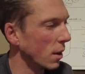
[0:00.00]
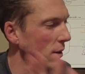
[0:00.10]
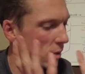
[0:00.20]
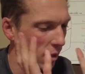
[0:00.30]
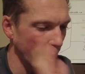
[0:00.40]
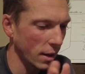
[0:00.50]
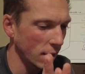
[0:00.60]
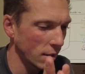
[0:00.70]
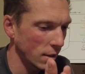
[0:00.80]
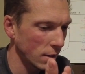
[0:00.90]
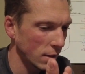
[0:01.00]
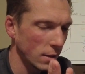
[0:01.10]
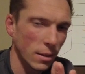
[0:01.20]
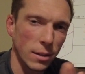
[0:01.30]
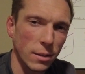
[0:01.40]
I just like
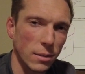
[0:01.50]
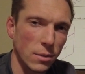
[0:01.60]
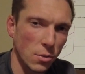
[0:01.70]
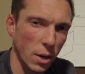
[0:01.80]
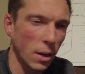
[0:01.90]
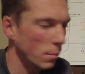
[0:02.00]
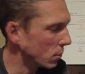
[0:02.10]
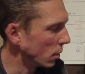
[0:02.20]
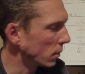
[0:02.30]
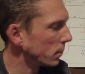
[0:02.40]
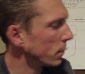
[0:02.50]
straight up dirt.